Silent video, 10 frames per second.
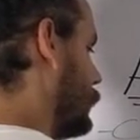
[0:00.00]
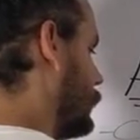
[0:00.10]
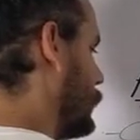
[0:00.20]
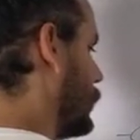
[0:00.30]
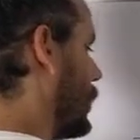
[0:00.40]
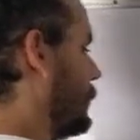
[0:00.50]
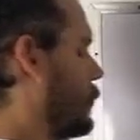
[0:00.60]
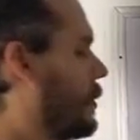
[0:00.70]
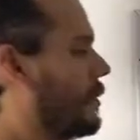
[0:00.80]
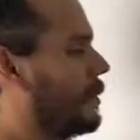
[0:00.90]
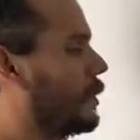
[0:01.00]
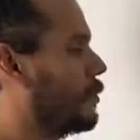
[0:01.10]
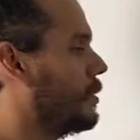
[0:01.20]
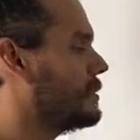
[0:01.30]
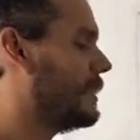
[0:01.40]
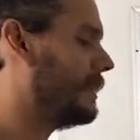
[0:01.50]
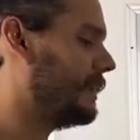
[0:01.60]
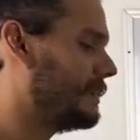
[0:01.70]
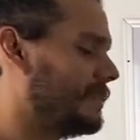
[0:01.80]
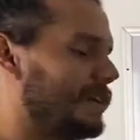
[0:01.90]
Okay, with cross-selling,
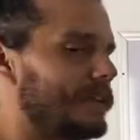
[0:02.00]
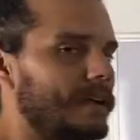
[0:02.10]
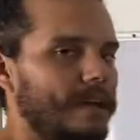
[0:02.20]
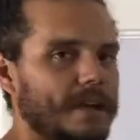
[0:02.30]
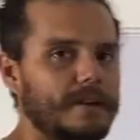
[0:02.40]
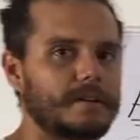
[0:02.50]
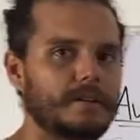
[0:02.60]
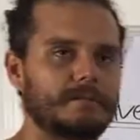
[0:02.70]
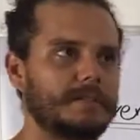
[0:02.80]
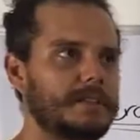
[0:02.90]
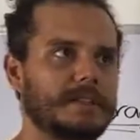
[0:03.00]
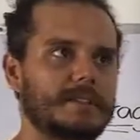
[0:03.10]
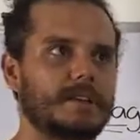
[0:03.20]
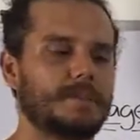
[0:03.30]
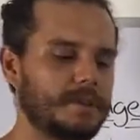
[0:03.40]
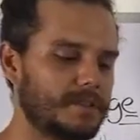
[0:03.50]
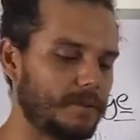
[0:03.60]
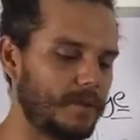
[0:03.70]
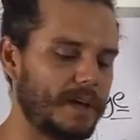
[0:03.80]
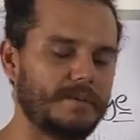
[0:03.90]
let's say that I have, let's set up an
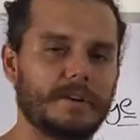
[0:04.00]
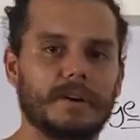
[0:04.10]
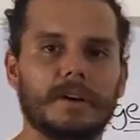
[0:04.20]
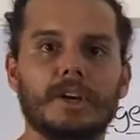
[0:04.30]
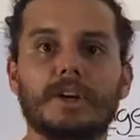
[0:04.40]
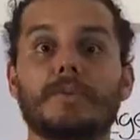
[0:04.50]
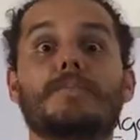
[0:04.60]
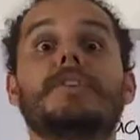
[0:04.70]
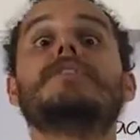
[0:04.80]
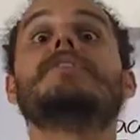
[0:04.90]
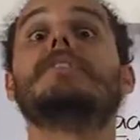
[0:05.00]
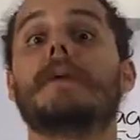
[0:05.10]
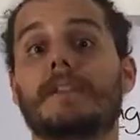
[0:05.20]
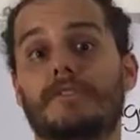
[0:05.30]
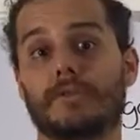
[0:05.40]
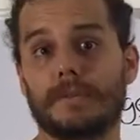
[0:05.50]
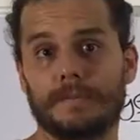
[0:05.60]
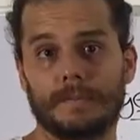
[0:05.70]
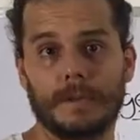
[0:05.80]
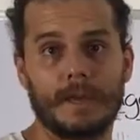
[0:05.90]
example, I have a print-on-demand store,
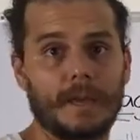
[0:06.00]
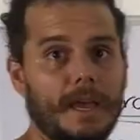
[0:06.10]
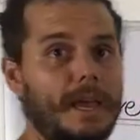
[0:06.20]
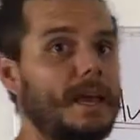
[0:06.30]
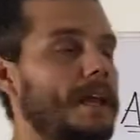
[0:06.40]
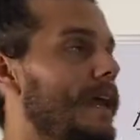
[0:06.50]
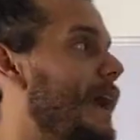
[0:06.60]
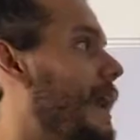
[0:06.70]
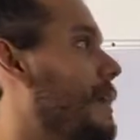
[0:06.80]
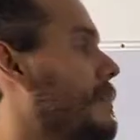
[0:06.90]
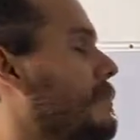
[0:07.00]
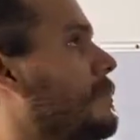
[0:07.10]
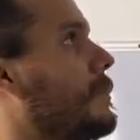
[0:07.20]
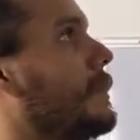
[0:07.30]
and I have,